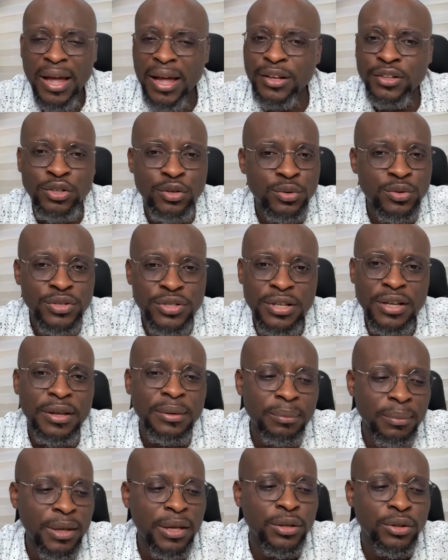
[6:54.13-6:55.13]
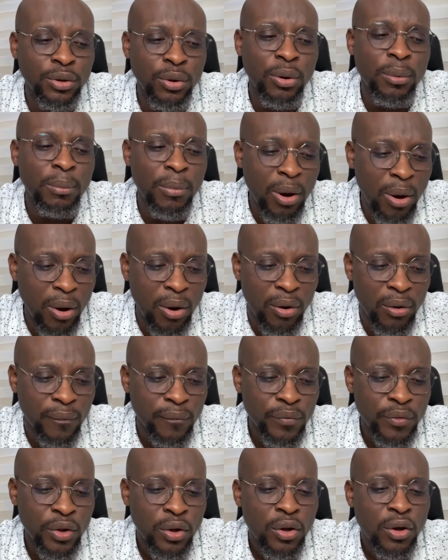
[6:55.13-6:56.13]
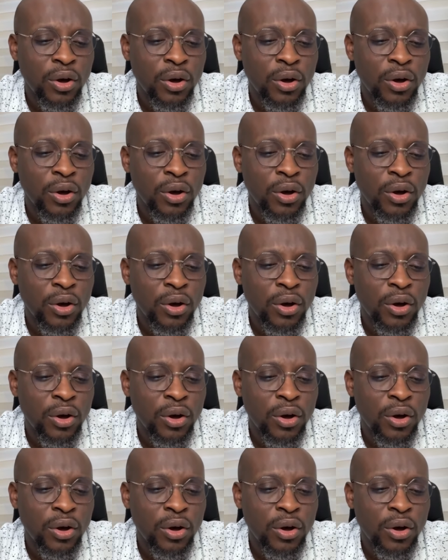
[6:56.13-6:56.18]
and you see me no more.